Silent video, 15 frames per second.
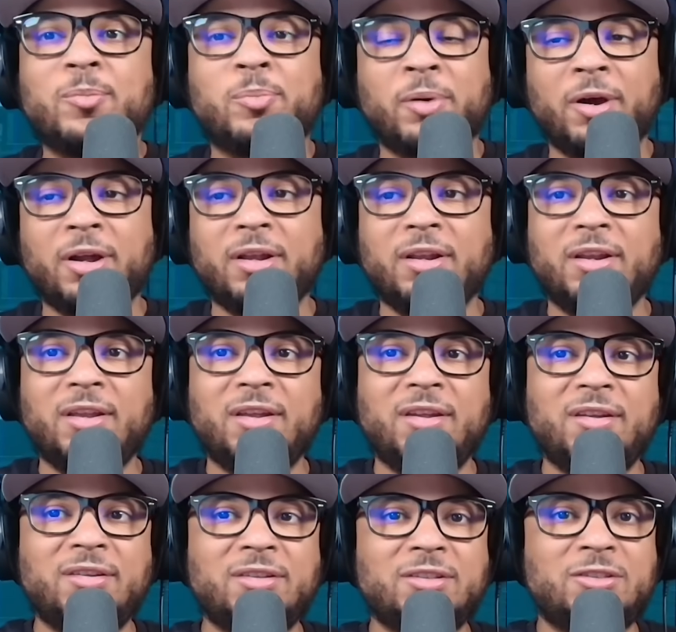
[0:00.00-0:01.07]
But
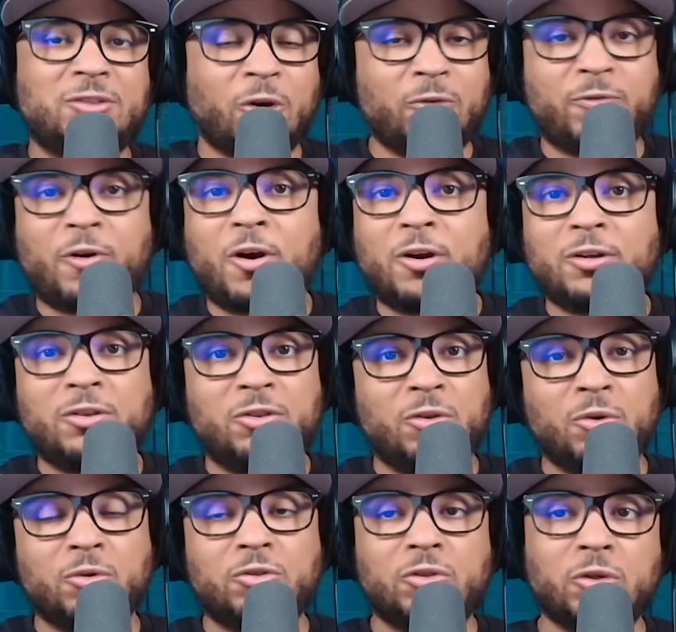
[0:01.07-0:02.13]
so far,
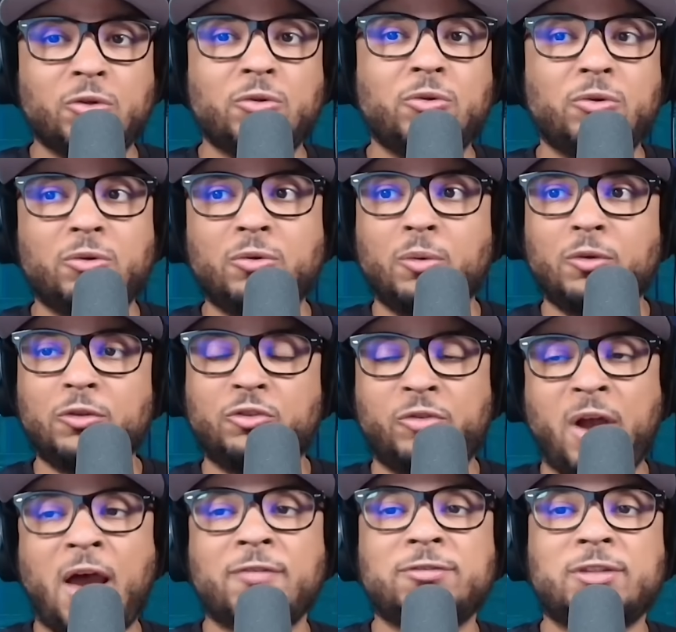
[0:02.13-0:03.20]
through 2
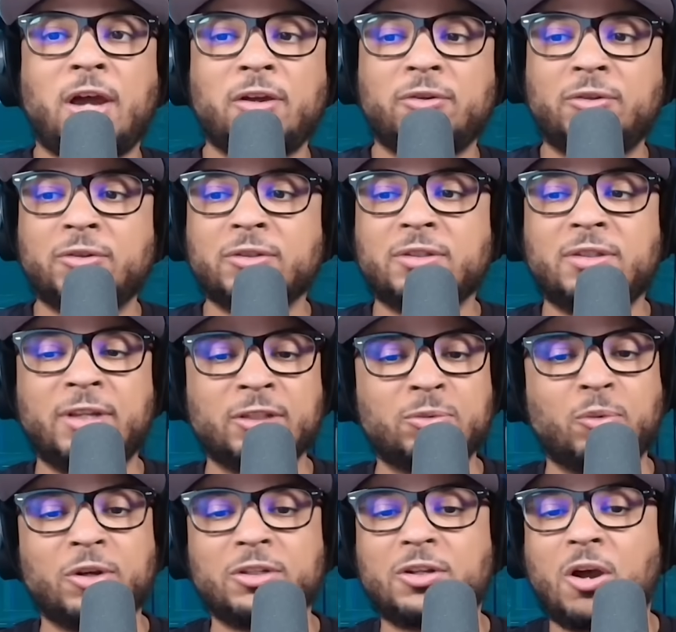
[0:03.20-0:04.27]
draft cycles, this
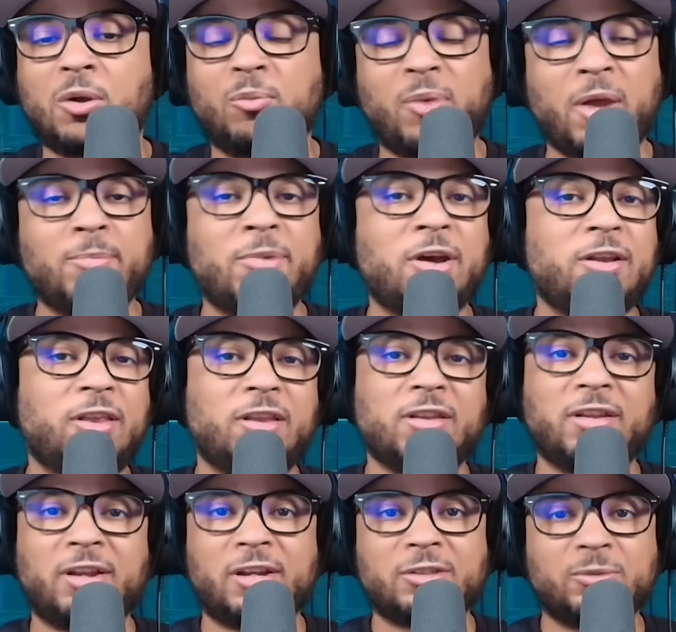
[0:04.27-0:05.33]
one has gone way better than the
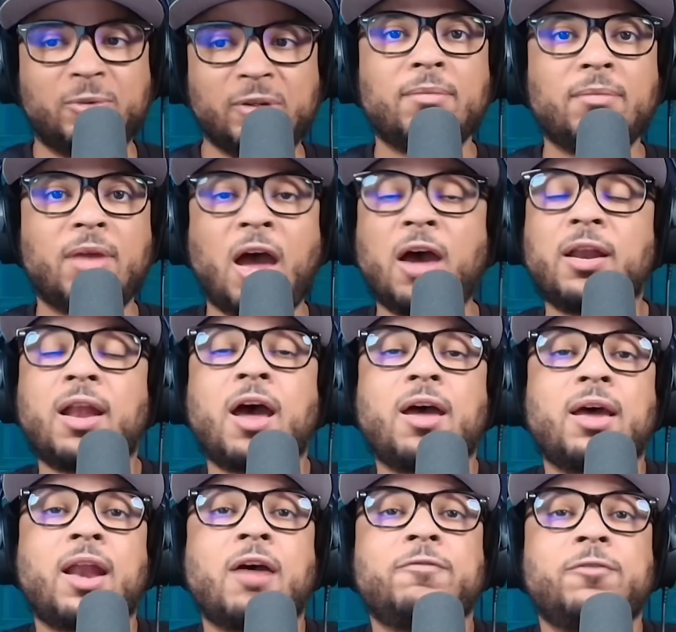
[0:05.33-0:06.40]
last one.
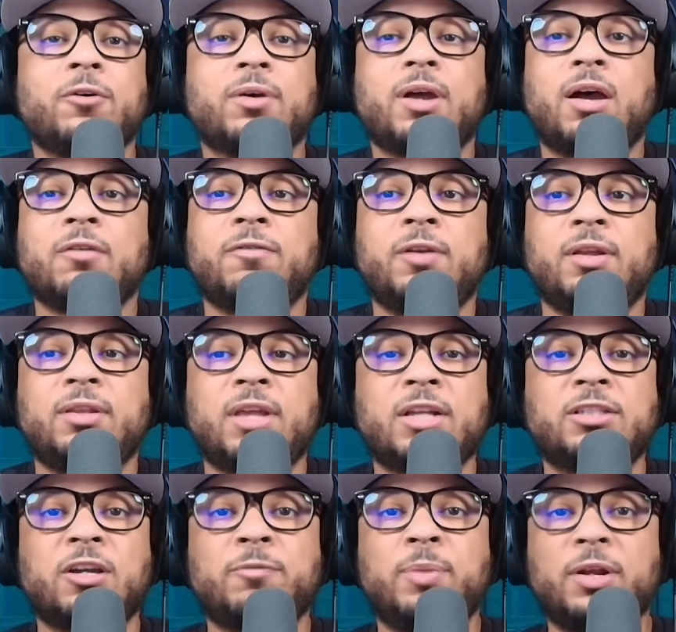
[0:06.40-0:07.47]
And I feel confident that
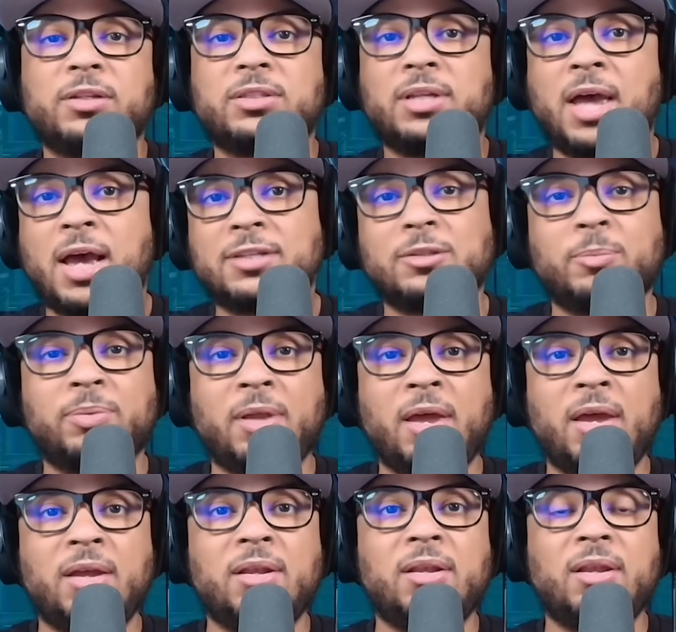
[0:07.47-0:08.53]
Jeff Peterson has a
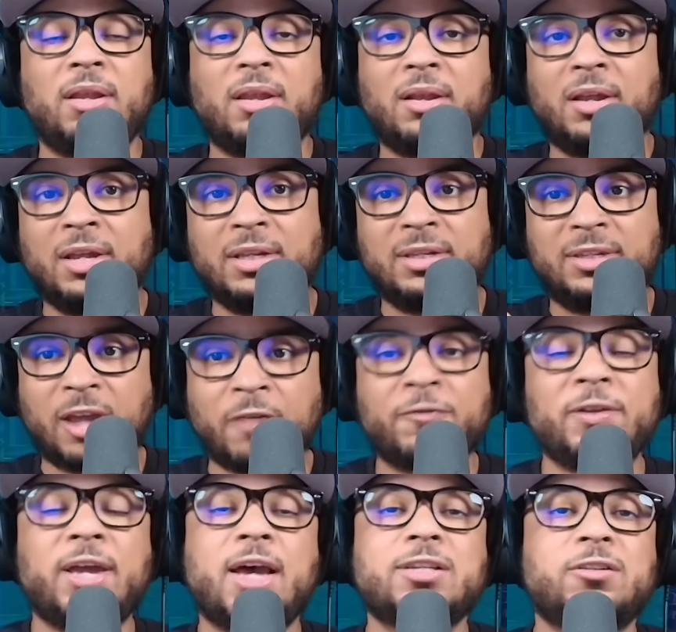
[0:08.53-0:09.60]
plan. He
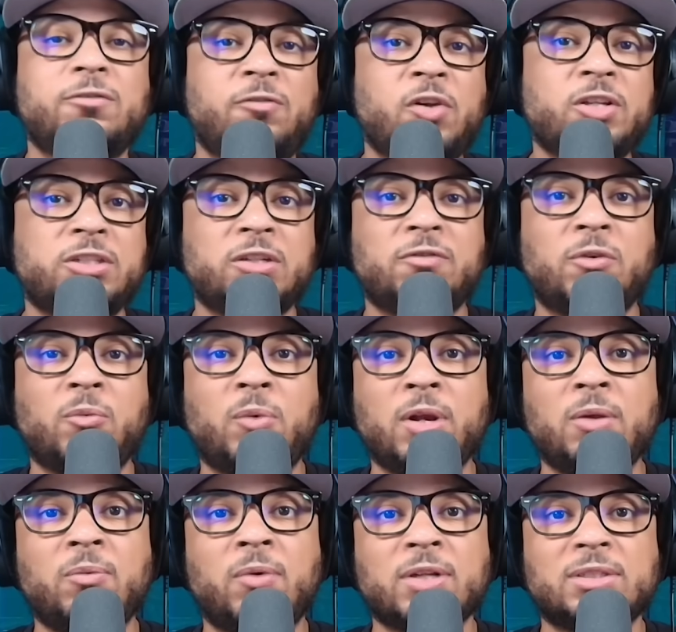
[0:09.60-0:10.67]
definitely has a vision for what
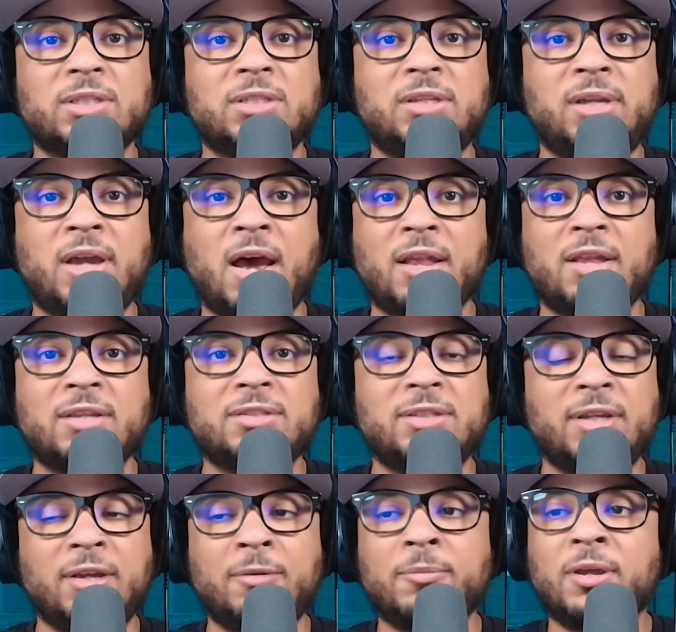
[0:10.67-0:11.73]
he wants to see out of this
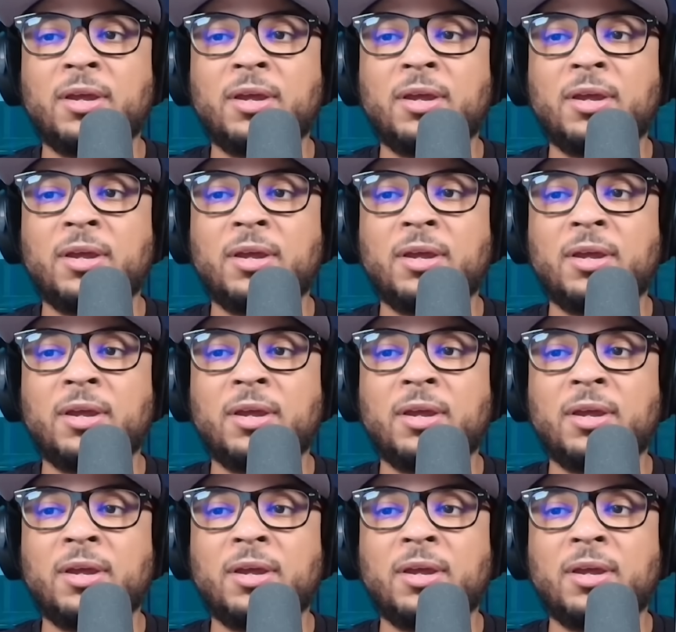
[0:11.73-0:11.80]
team.